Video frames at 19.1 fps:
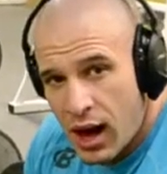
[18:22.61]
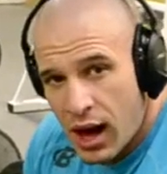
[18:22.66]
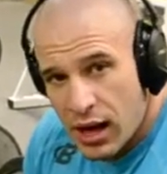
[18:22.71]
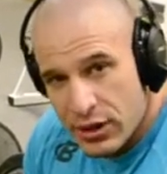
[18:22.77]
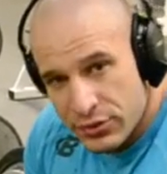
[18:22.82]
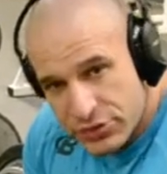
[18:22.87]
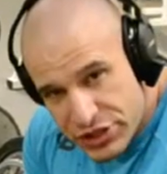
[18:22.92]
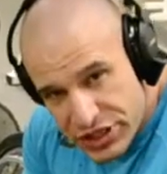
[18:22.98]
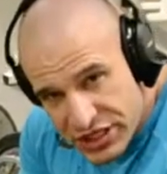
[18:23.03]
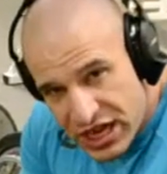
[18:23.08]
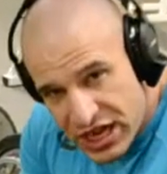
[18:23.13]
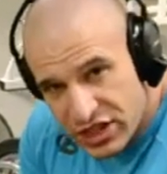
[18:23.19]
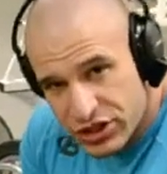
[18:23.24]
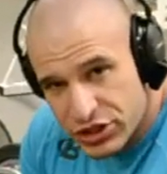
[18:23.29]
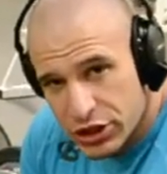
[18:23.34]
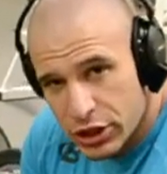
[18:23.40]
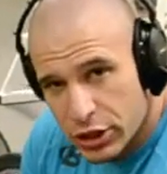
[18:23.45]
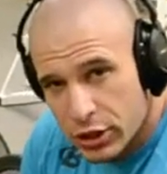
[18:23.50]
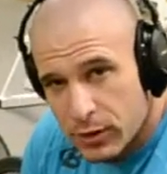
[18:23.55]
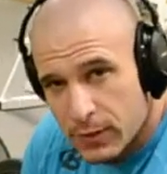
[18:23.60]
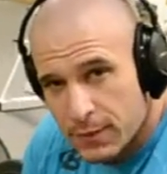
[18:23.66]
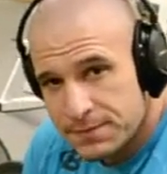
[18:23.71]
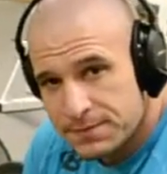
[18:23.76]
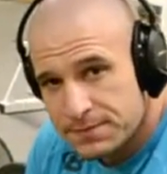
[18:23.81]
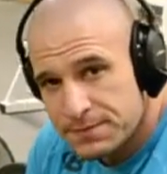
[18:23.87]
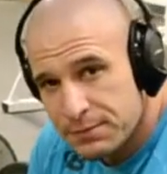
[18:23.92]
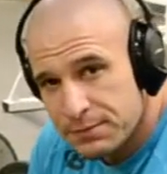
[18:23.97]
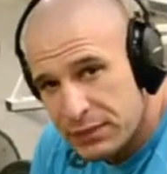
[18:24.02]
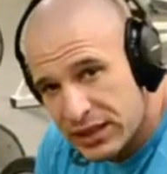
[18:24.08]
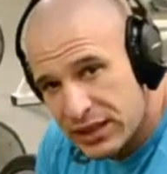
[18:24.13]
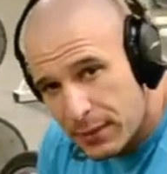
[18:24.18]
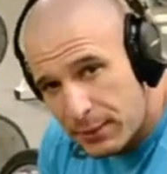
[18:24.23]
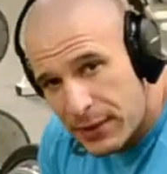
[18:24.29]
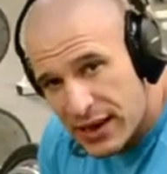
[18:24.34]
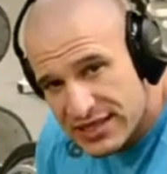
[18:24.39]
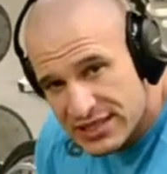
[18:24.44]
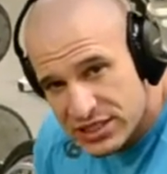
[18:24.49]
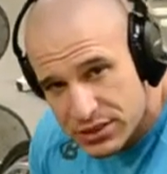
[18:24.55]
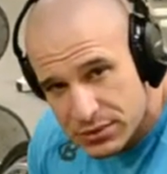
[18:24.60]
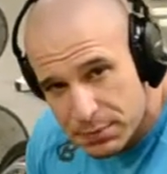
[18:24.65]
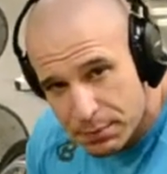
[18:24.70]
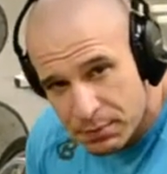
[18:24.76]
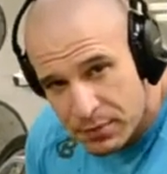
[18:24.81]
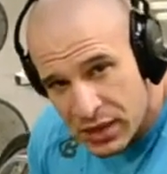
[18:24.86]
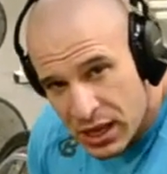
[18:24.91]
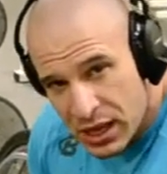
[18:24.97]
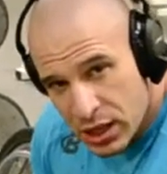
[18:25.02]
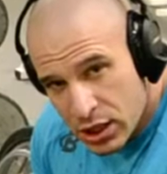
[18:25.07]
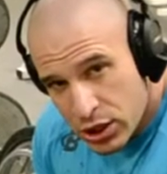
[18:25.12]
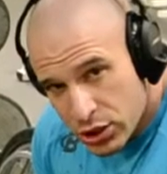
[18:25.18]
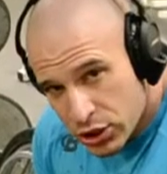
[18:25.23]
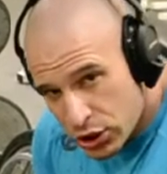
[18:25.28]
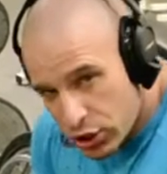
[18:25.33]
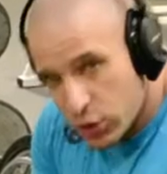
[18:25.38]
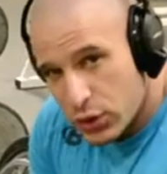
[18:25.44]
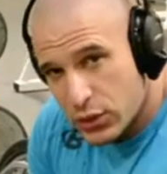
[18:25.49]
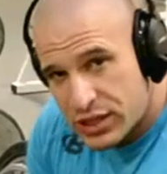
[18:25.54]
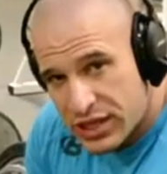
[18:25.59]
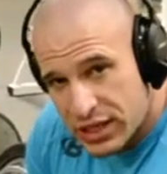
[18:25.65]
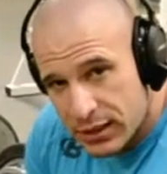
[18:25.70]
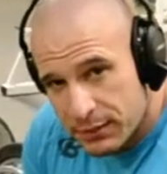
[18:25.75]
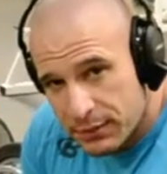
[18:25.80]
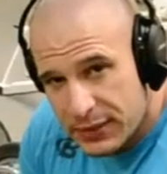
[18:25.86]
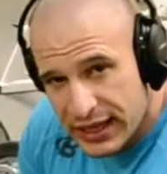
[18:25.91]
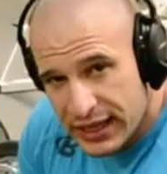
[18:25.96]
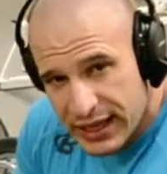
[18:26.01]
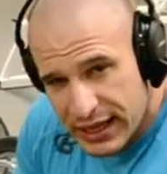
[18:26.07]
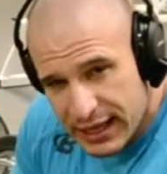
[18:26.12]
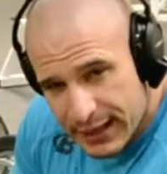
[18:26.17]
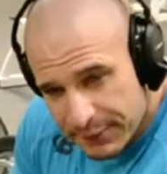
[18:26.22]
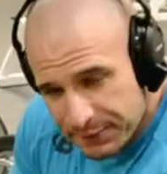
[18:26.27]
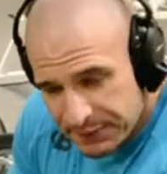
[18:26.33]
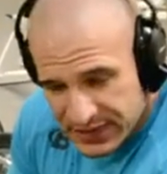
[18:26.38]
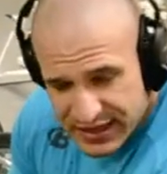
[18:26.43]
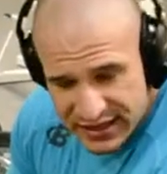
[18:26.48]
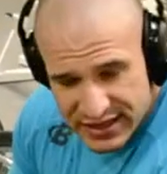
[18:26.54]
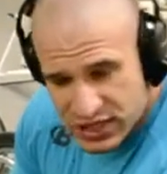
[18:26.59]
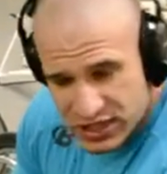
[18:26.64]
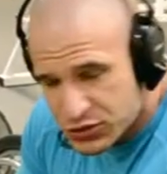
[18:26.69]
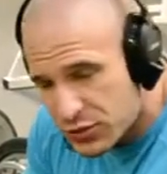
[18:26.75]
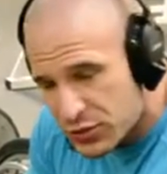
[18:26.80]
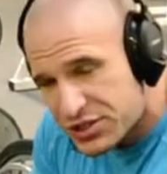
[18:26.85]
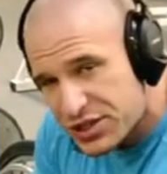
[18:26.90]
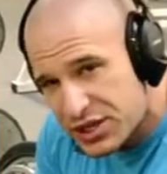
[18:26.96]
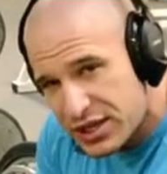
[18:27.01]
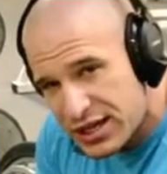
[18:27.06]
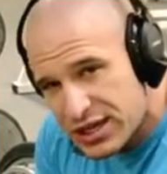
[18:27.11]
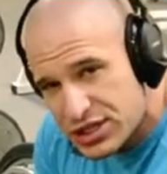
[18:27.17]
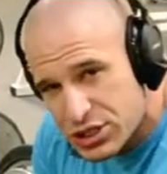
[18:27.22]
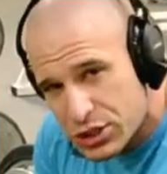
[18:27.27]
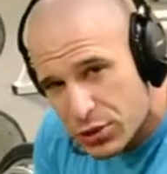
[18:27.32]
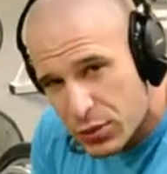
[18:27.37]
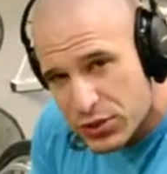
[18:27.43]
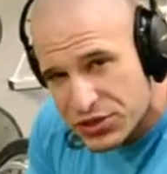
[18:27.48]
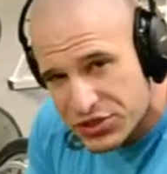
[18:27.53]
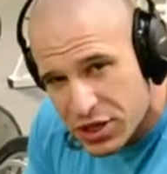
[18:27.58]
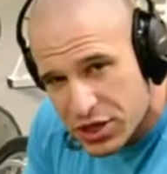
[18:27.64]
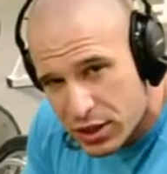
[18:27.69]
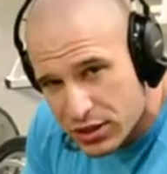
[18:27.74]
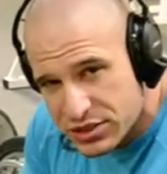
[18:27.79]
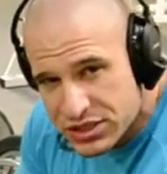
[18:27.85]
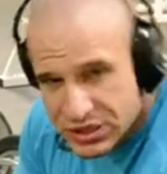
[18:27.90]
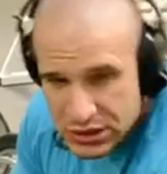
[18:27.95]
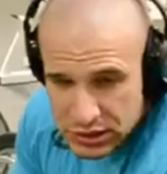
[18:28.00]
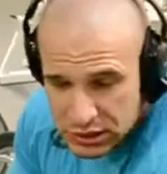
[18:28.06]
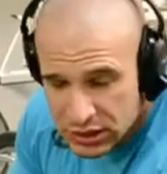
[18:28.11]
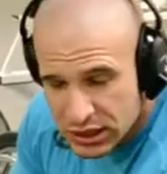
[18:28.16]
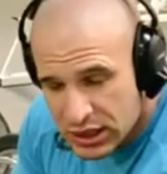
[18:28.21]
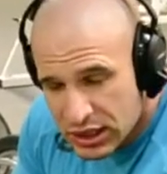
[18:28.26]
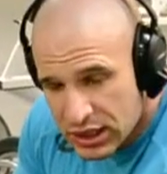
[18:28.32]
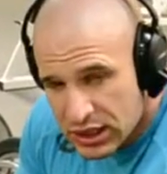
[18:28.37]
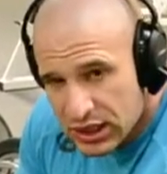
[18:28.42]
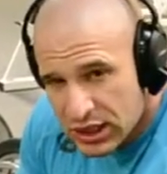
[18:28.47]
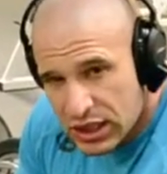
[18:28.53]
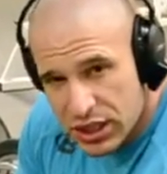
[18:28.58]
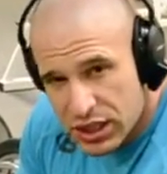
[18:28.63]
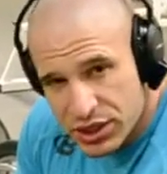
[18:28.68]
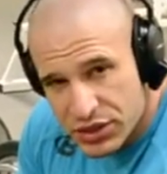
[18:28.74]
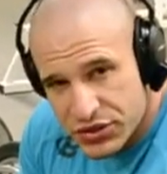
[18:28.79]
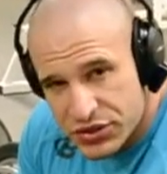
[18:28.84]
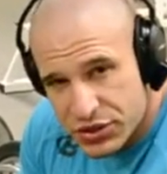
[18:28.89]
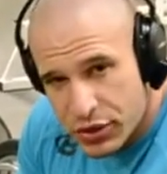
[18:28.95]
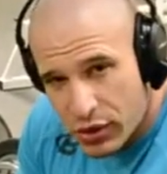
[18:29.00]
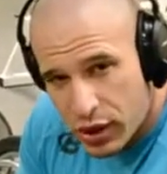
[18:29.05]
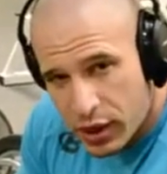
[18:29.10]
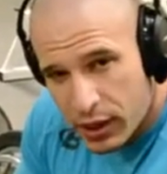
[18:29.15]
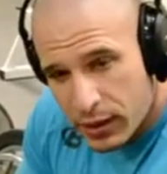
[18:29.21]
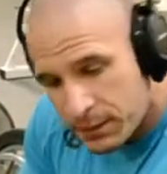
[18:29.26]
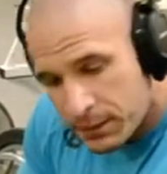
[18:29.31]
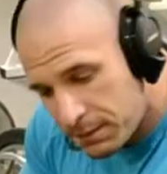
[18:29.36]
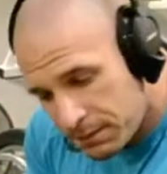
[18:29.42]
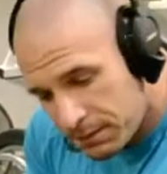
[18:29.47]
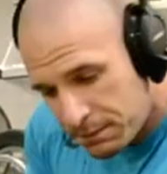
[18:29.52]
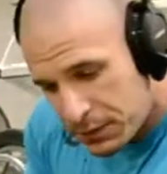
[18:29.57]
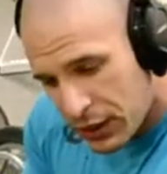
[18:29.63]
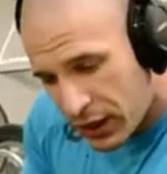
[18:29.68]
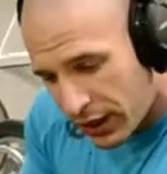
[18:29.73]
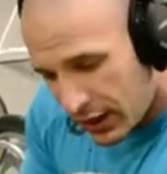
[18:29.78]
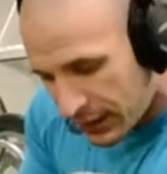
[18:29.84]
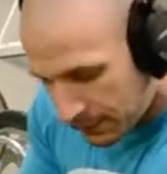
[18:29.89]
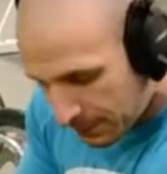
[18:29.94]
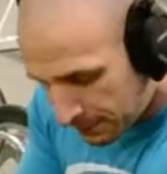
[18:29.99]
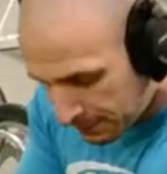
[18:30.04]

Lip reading: Understand you. Be the best you can be, and that's what's going to get you the results. End of story. Period.